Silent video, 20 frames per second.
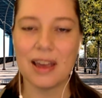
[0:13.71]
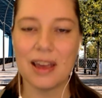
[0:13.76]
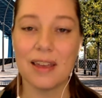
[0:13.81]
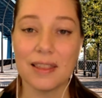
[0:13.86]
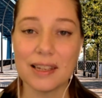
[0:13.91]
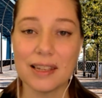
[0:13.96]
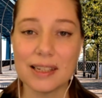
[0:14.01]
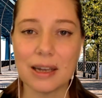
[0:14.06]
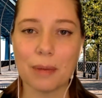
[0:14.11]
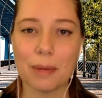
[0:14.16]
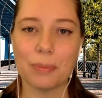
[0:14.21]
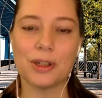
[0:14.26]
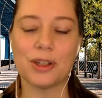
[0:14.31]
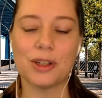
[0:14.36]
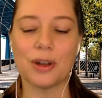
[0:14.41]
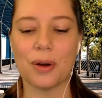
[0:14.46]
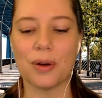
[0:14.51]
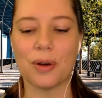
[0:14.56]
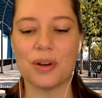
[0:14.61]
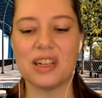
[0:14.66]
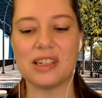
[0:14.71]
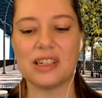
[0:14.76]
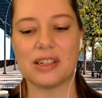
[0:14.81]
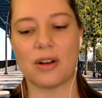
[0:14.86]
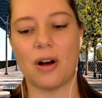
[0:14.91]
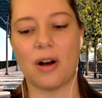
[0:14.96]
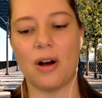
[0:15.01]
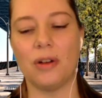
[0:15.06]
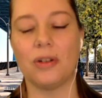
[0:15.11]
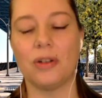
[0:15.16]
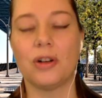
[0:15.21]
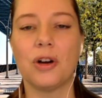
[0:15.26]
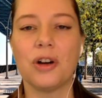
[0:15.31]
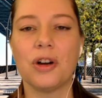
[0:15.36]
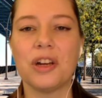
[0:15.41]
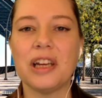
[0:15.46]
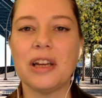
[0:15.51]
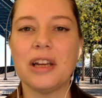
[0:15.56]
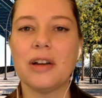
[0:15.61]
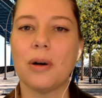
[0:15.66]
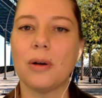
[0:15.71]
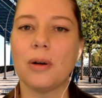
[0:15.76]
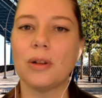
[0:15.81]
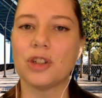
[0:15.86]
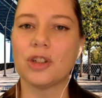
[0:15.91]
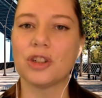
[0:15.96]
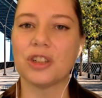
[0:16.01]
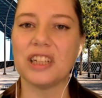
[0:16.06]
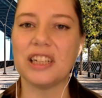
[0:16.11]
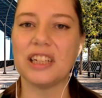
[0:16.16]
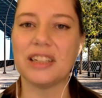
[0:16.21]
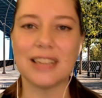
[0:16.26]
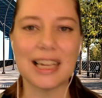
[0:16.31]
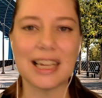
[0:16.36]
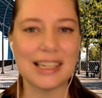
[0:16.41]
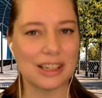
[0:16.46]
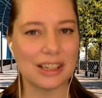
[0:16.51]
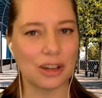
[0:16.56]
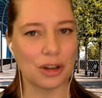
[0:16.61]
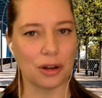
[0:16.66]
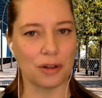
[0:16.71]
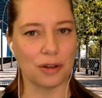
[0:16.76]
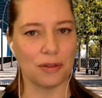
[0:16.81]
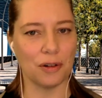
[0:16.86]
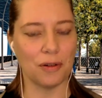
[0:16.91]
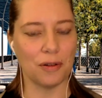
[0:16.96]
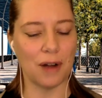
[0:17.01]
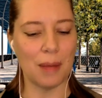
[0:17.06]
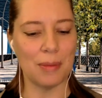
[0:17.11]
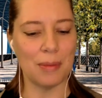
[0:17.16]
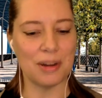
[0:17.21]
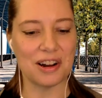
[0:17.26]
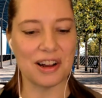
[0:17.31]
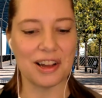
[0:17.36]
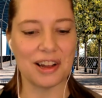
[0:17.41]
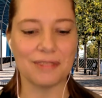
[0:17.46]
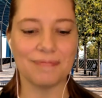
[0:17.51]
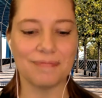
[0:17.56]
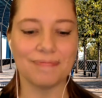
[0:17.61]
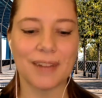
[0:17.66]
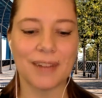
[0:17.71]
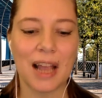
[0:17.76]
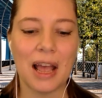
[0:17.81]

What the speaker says: This episode is called Cooking Culturally. Let's cook for Ramadan.